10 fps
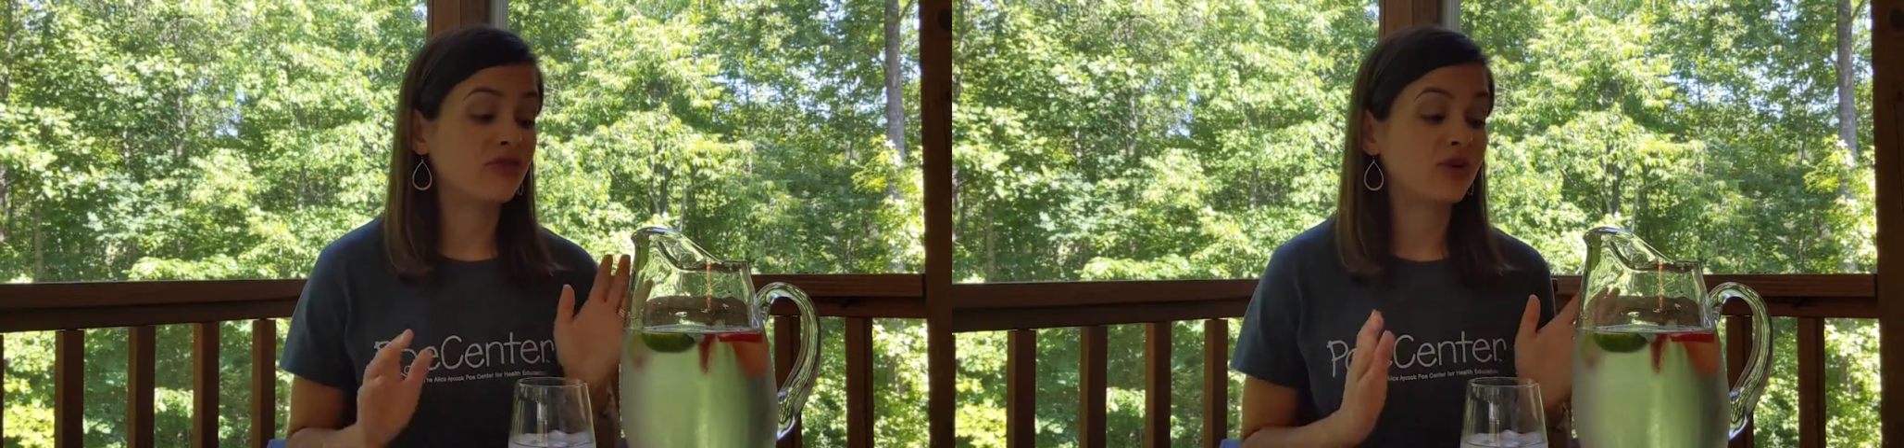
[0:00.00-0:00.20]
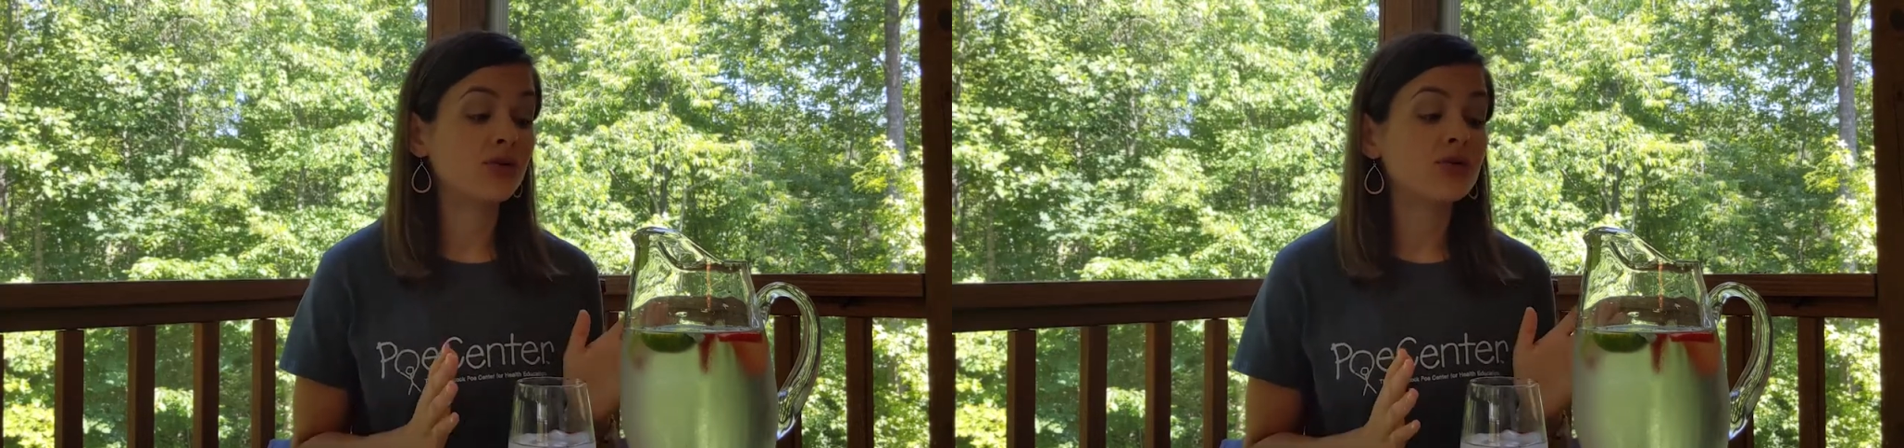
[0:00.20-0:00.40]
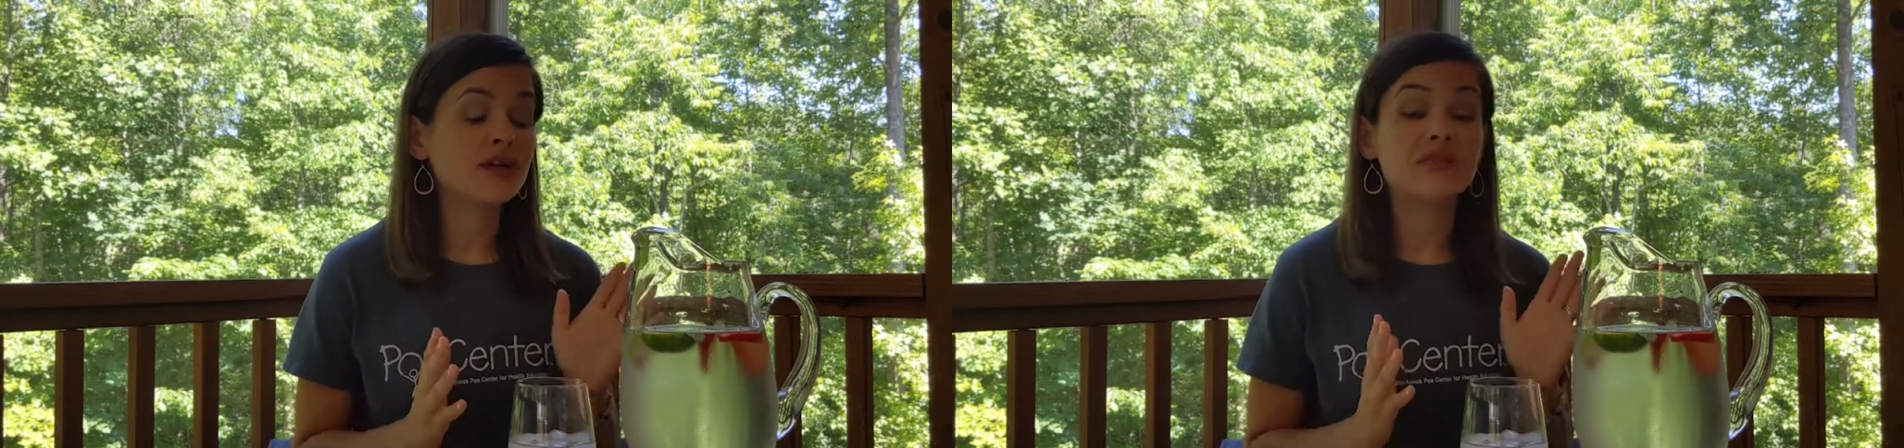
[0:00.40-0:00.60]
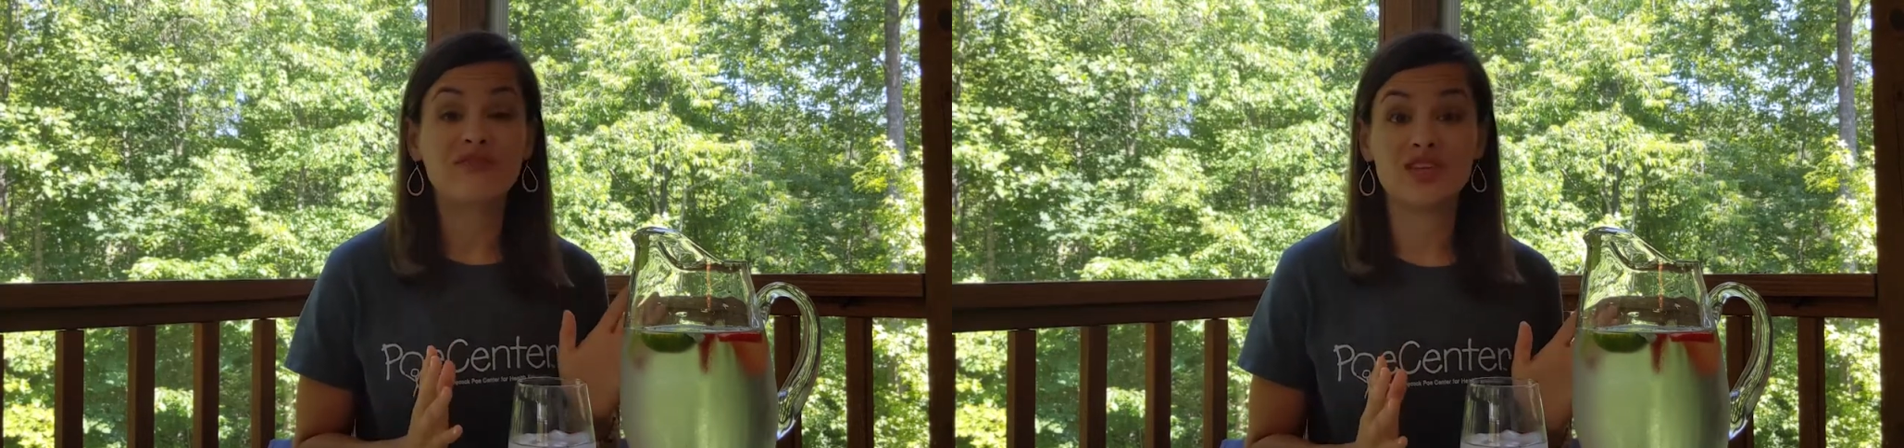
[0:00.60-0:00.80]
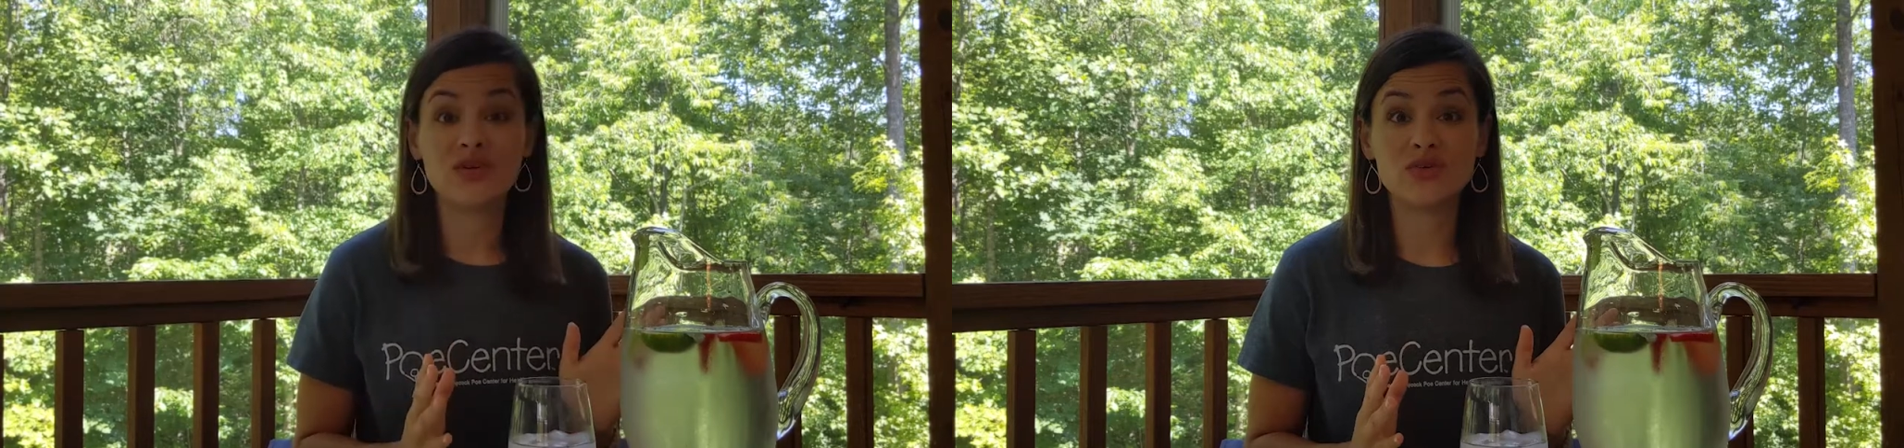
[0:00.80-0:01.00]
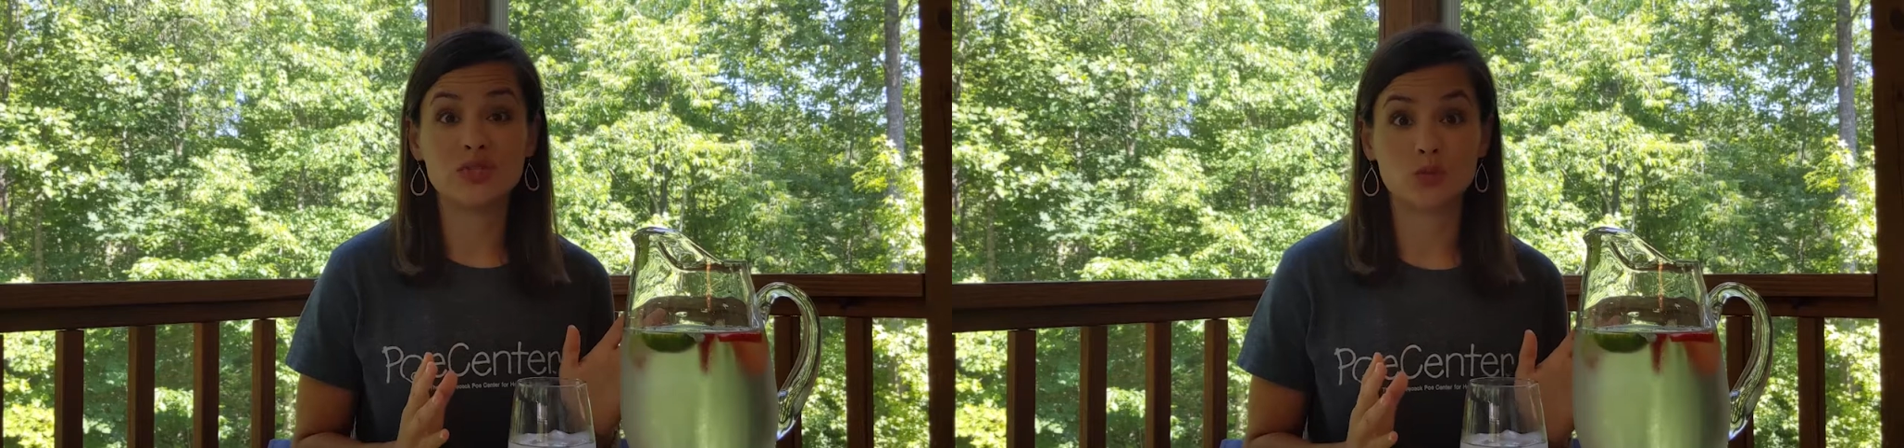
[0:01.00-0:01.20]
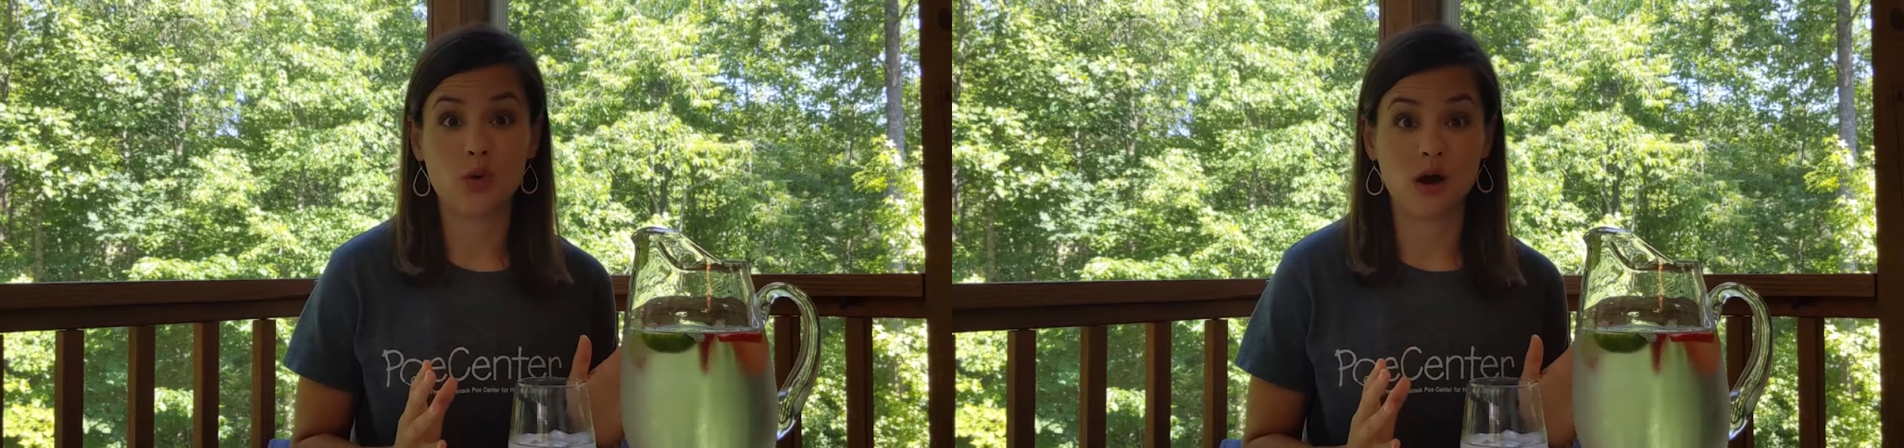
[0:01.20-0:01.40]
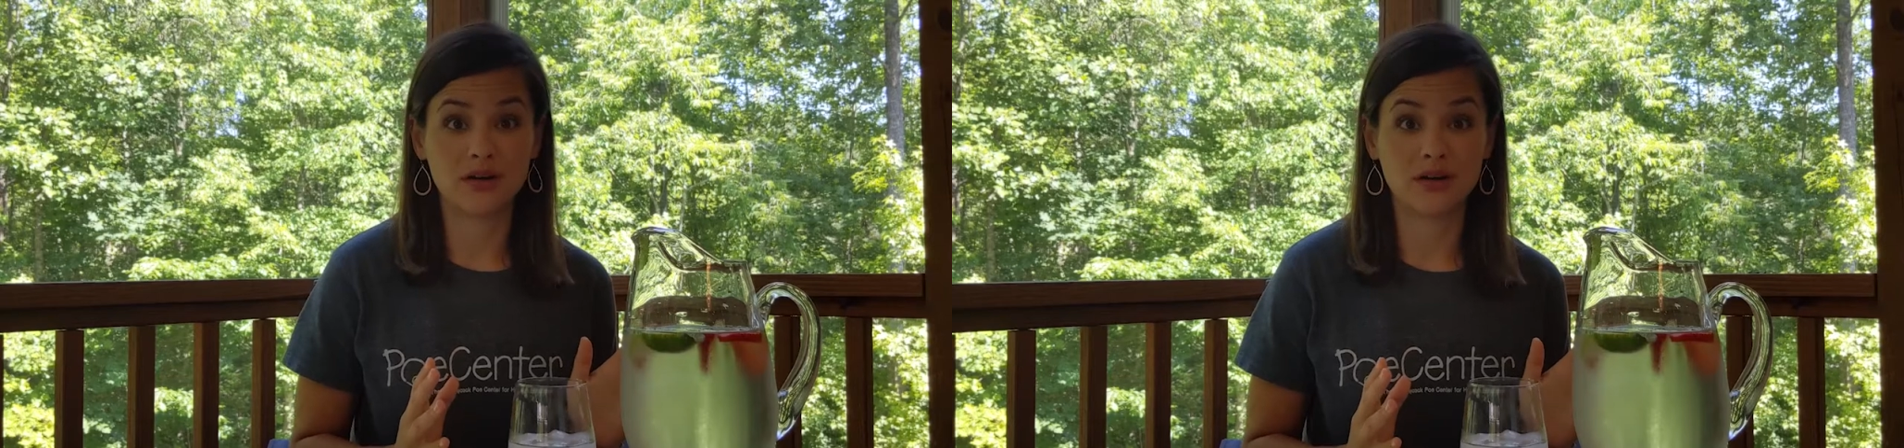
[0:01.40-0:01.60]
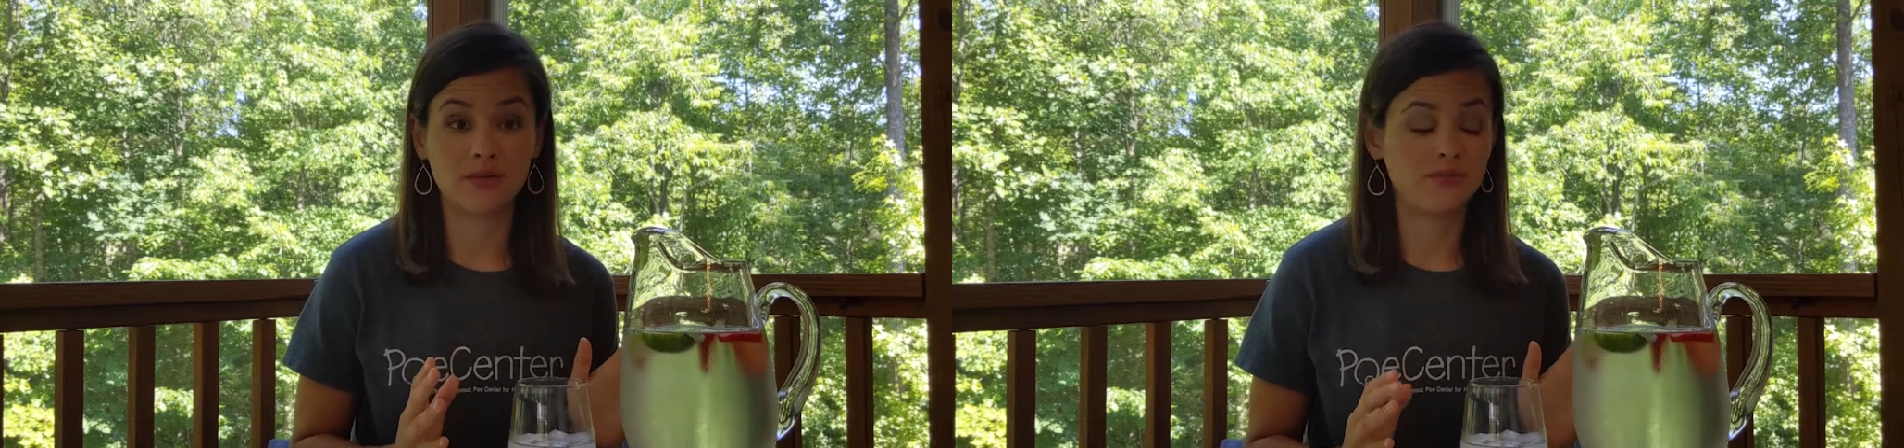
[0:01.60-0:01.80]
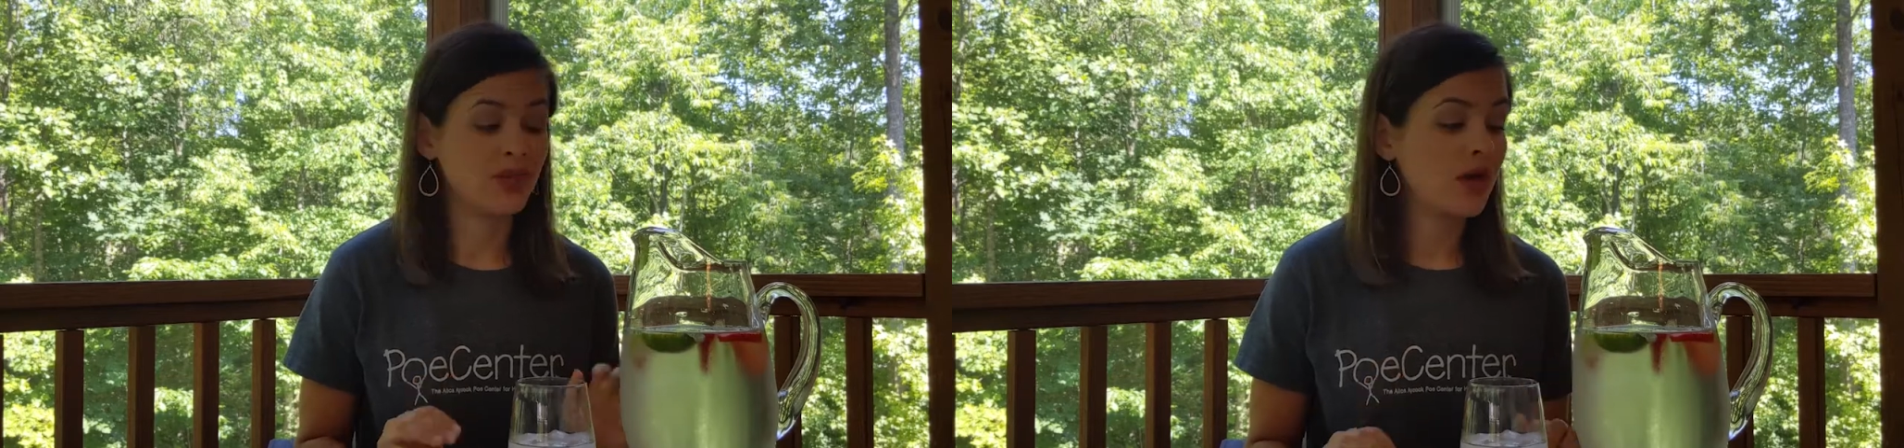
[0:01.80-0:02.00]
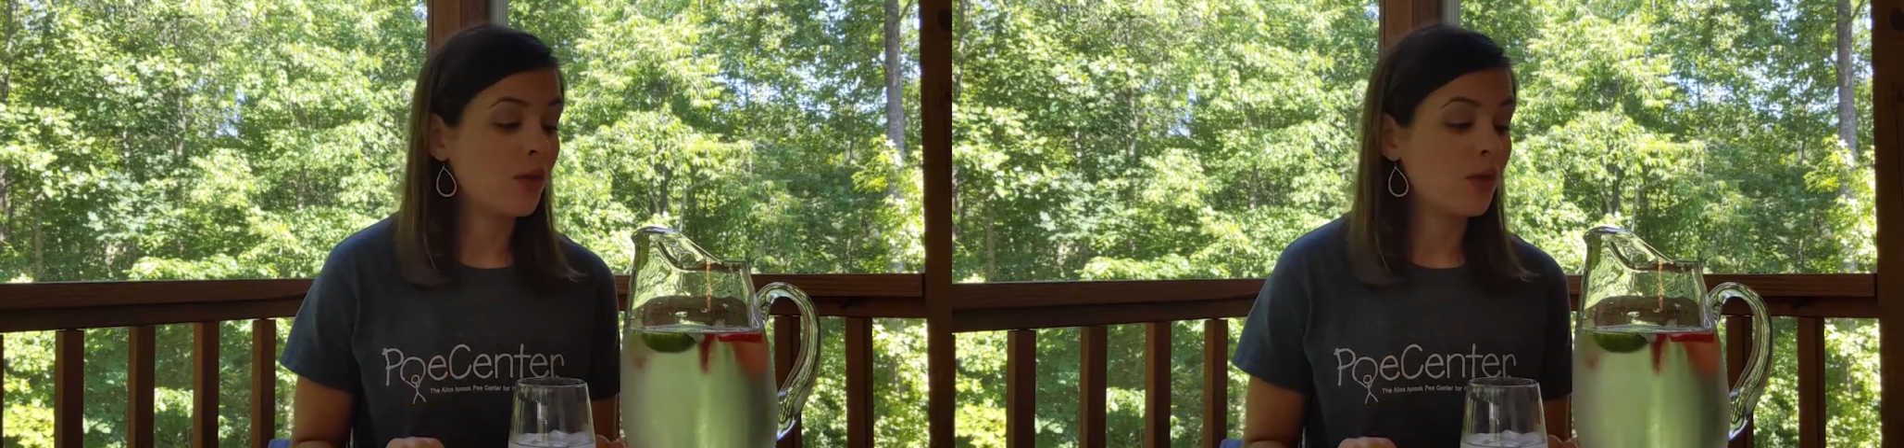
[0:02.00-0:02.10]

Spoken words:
fruit-infused water.